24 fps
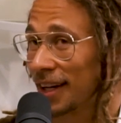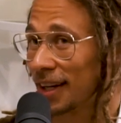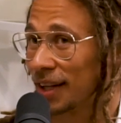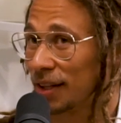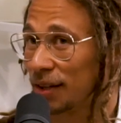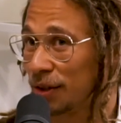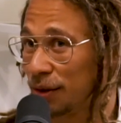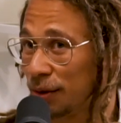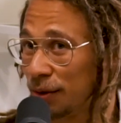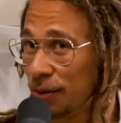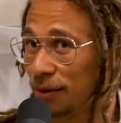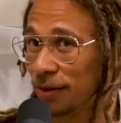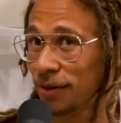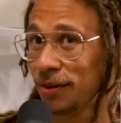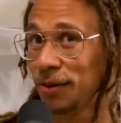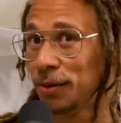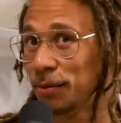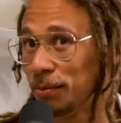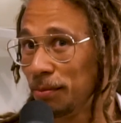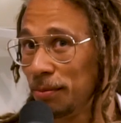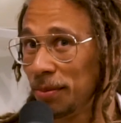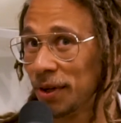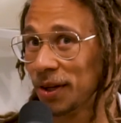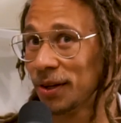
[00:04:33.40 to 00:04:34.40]
you
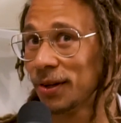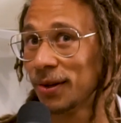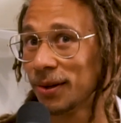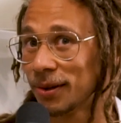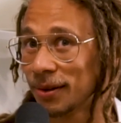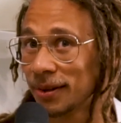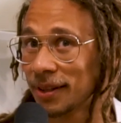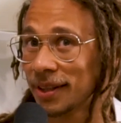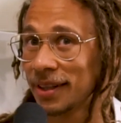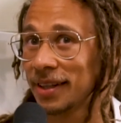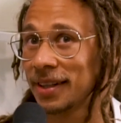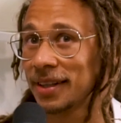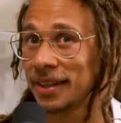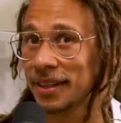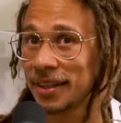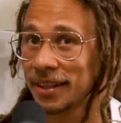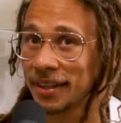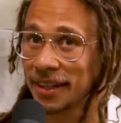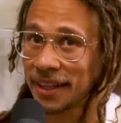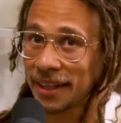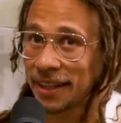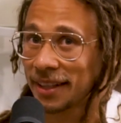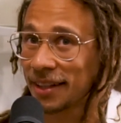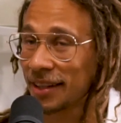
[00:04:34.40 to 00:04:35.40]
build
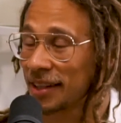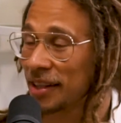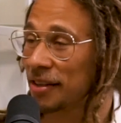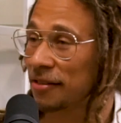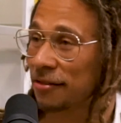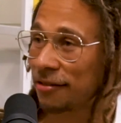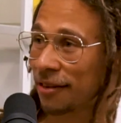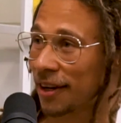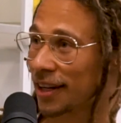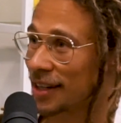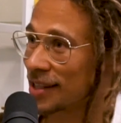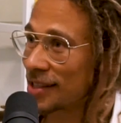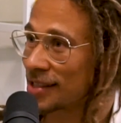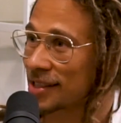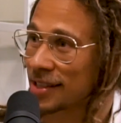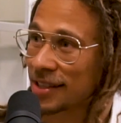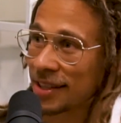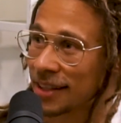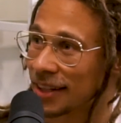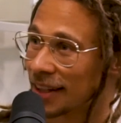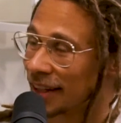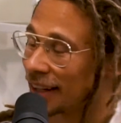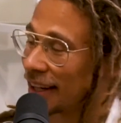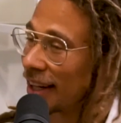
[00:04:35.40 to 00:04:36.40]
like a defense
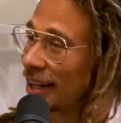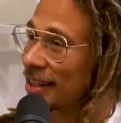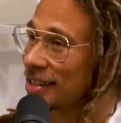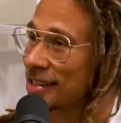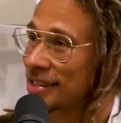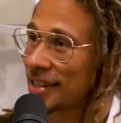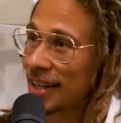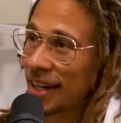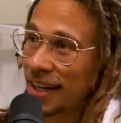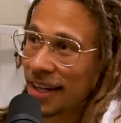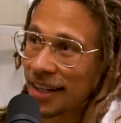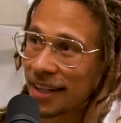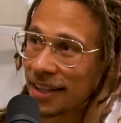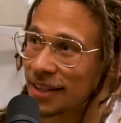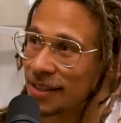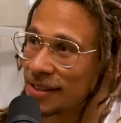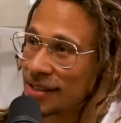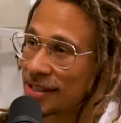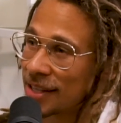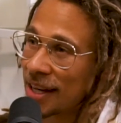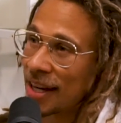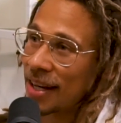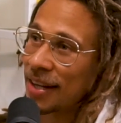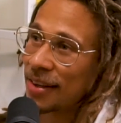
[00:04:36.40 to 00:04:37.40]
against that and you
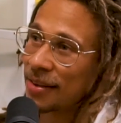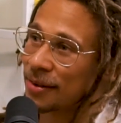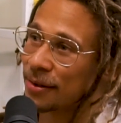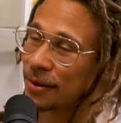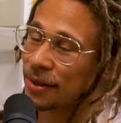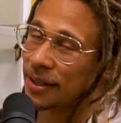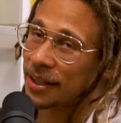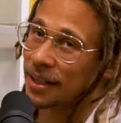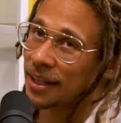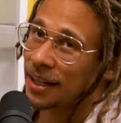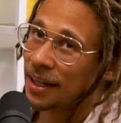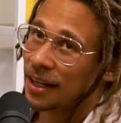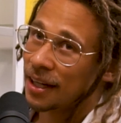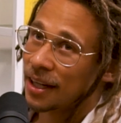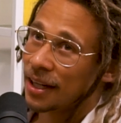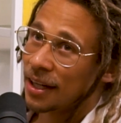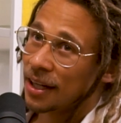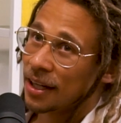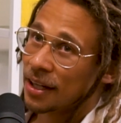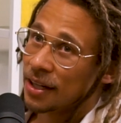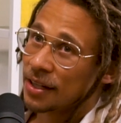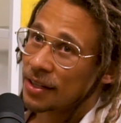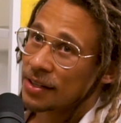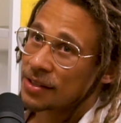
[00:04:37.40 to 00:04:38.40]
skate through it.
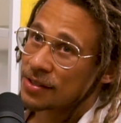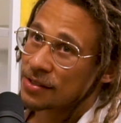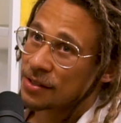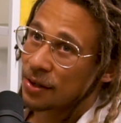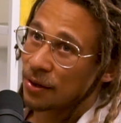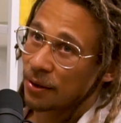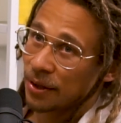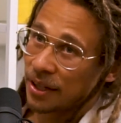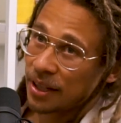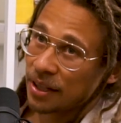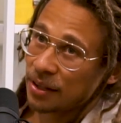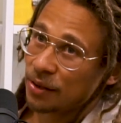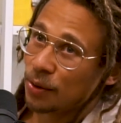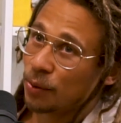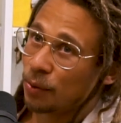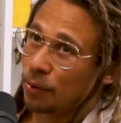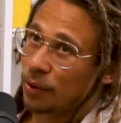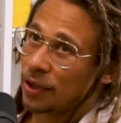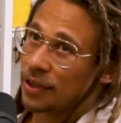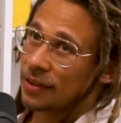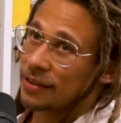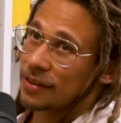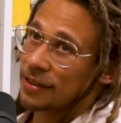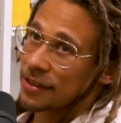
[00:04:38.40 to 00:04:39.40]
So in the
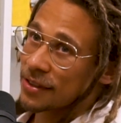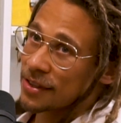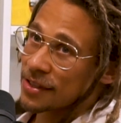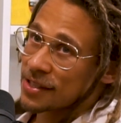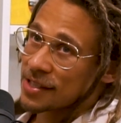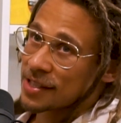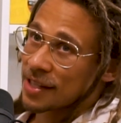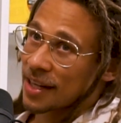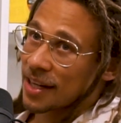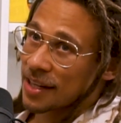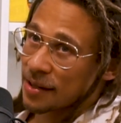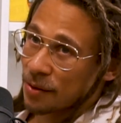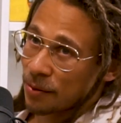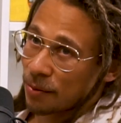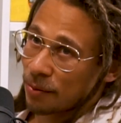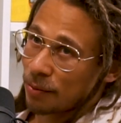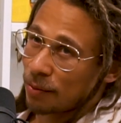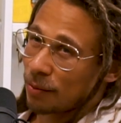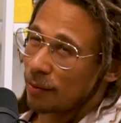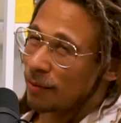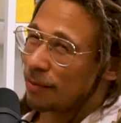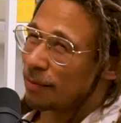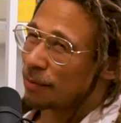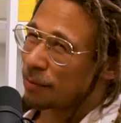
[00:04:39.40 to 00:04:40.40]
winters, I
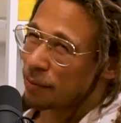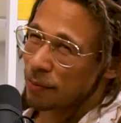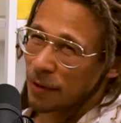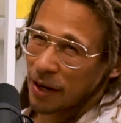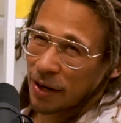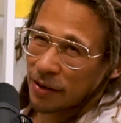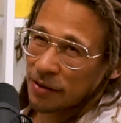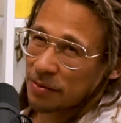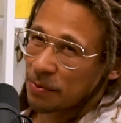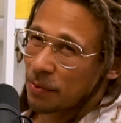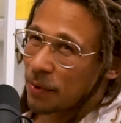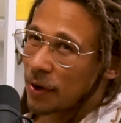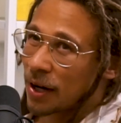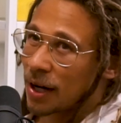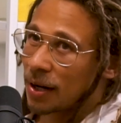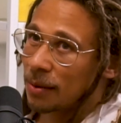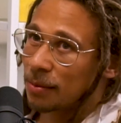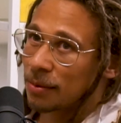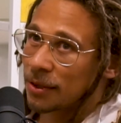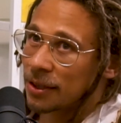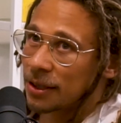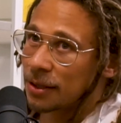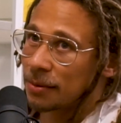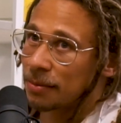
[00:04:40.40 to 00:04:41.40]
was
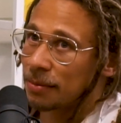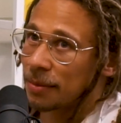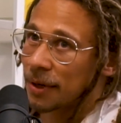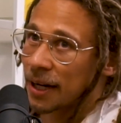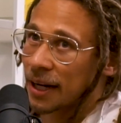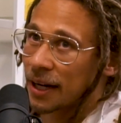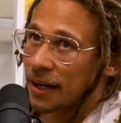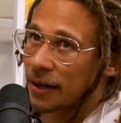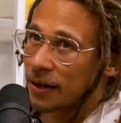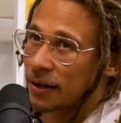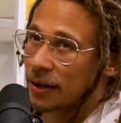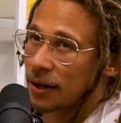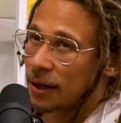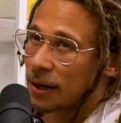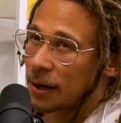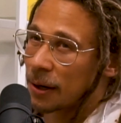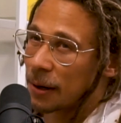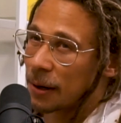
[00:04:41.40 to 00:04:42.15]
probably about